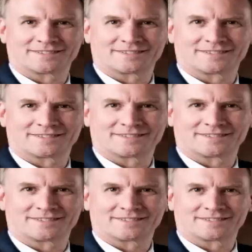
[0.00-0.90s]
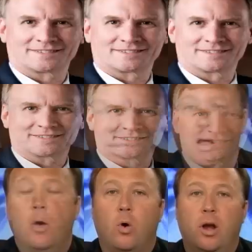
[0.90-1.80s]
this was the old uh, terror of
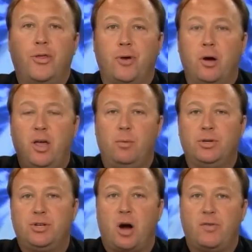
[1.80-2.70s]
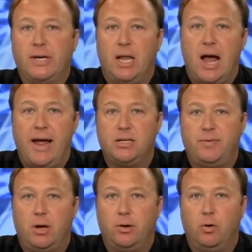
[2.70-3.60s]
government. We're going to throw you in with starving
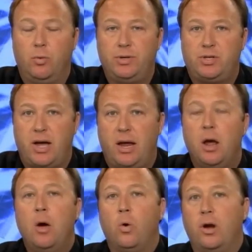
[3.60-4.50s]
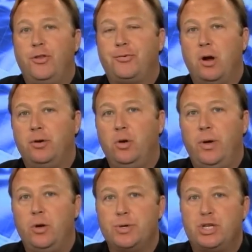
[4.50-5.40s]
lions if you don't do what we say. We're going to throw
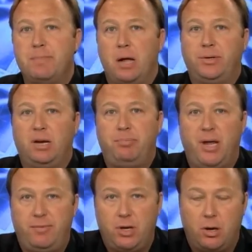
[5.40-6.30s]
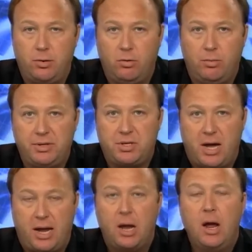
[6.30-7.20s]
you into a smelting pit if you don't do what we
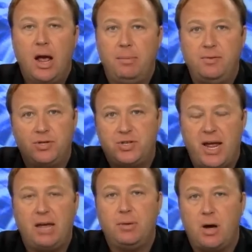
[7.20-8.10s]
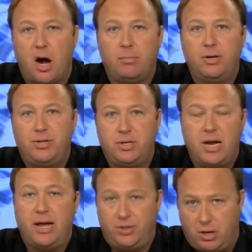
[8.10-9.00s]
say. I mean, the same garbage
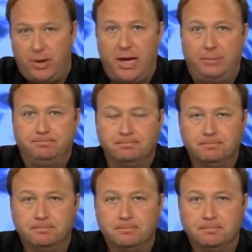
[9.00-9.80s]
today. Go ahead.